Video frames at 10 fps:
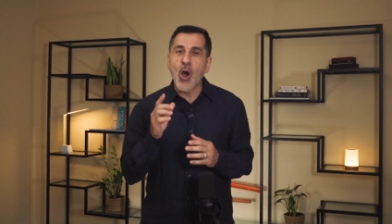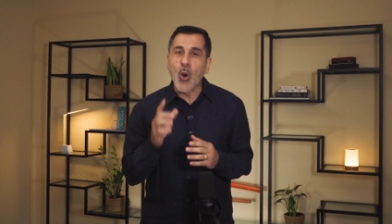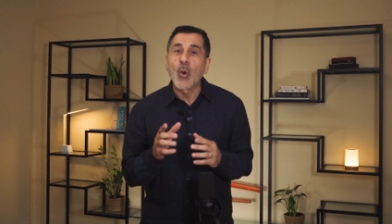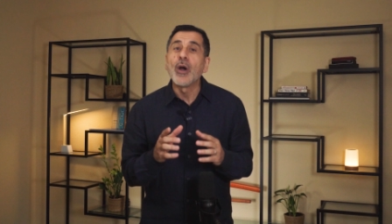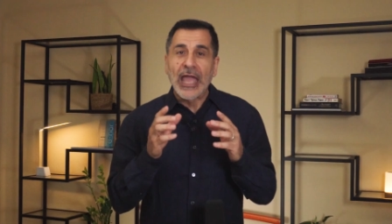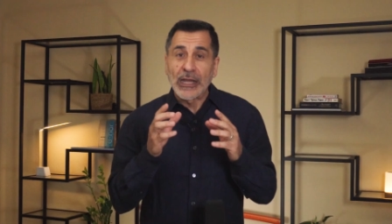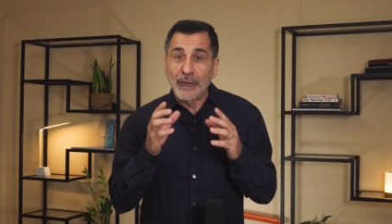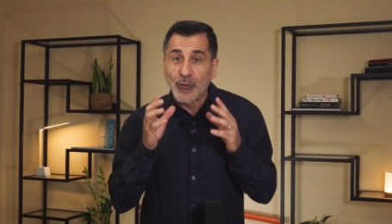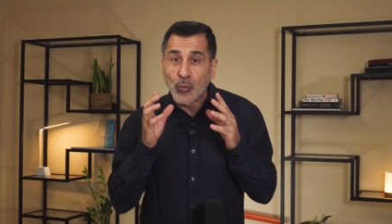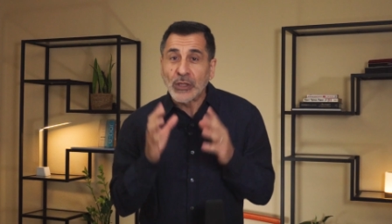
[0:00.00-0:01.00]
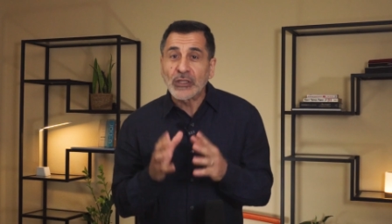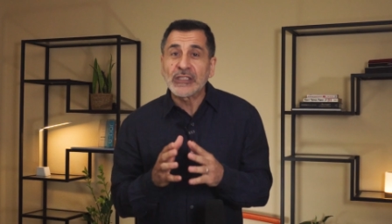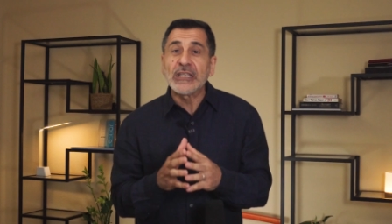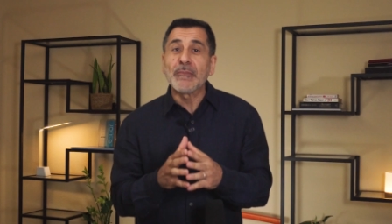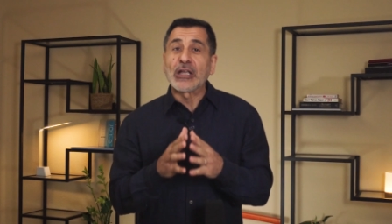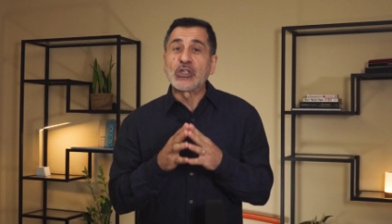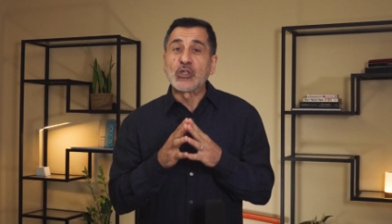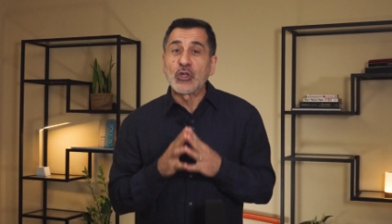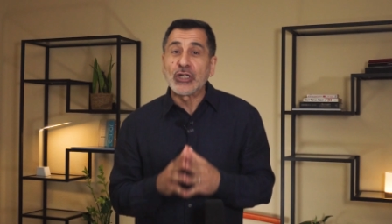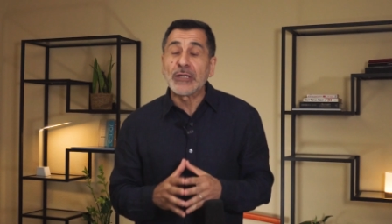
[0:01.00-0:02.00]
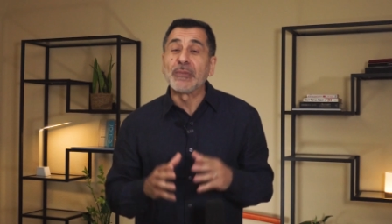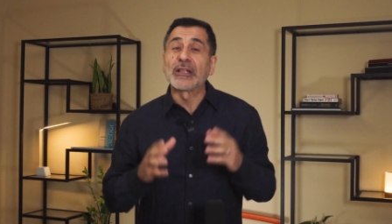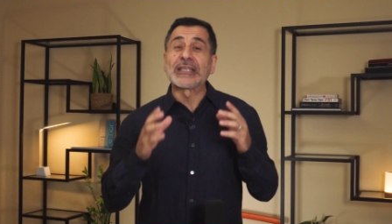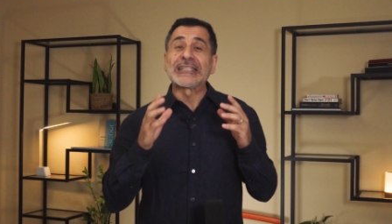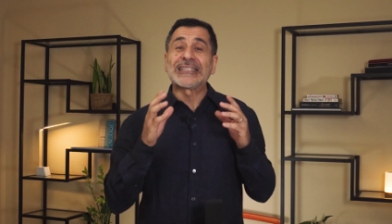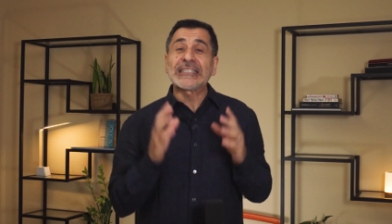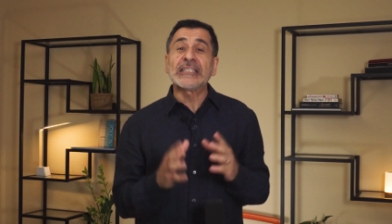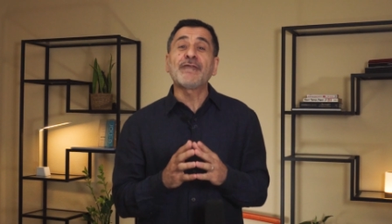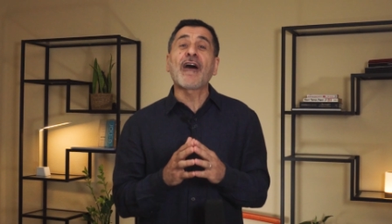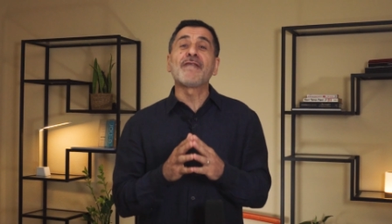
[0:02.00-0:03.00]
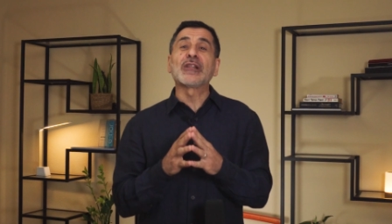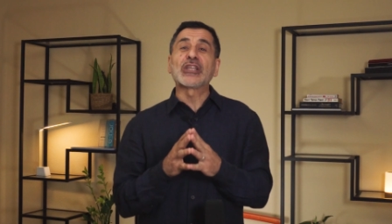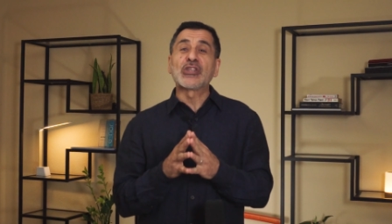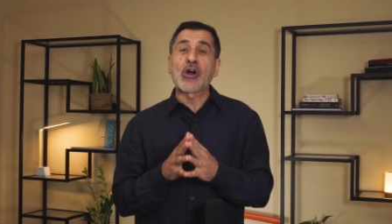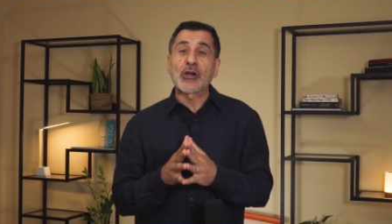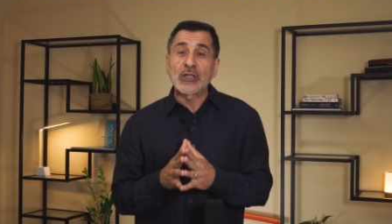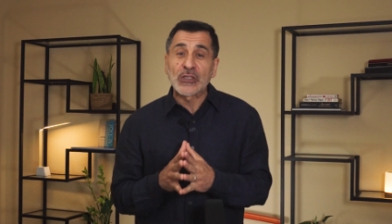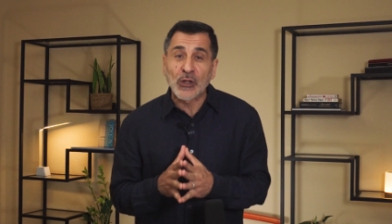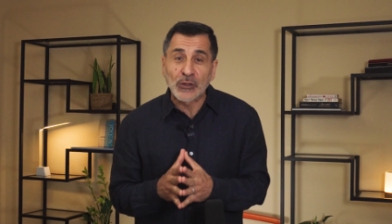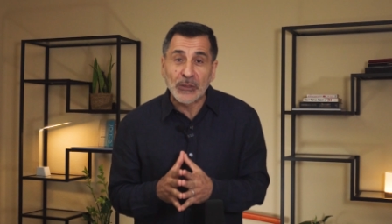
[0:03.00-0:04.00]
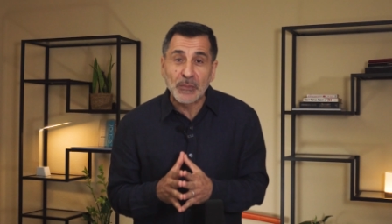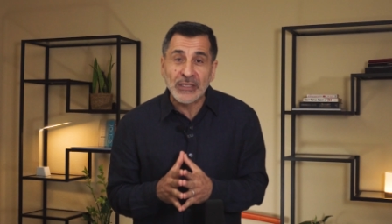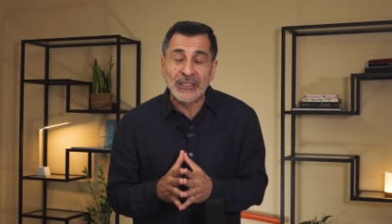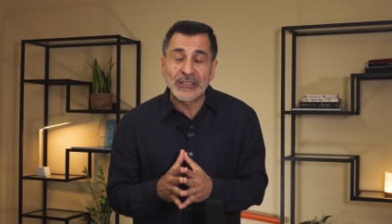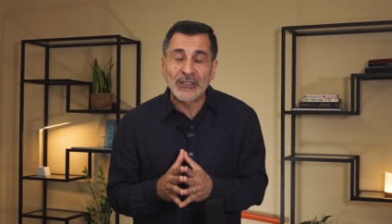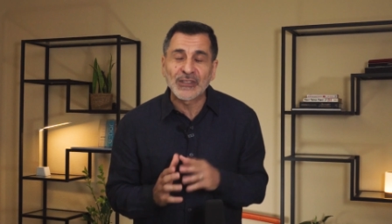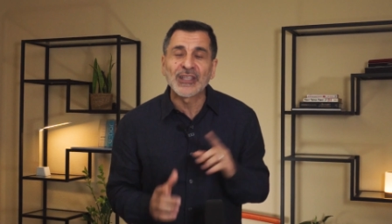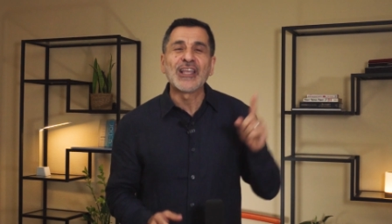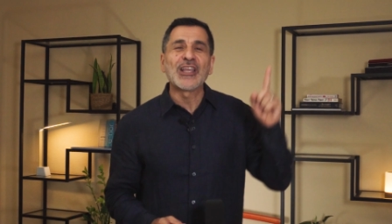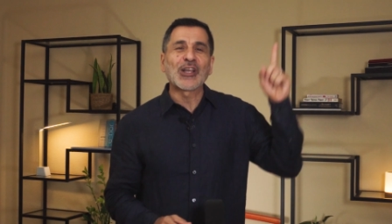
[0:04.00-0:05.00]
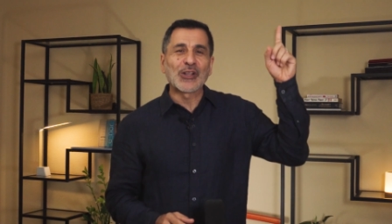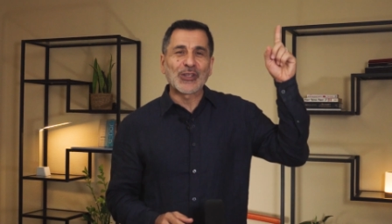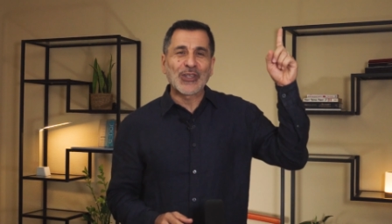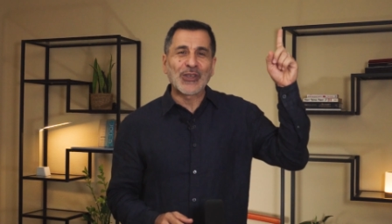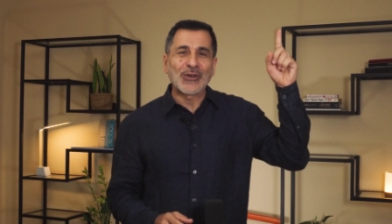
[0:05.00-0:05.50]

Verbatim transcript: Oh, and if you want to see my journey building $65 million consulting businesses, click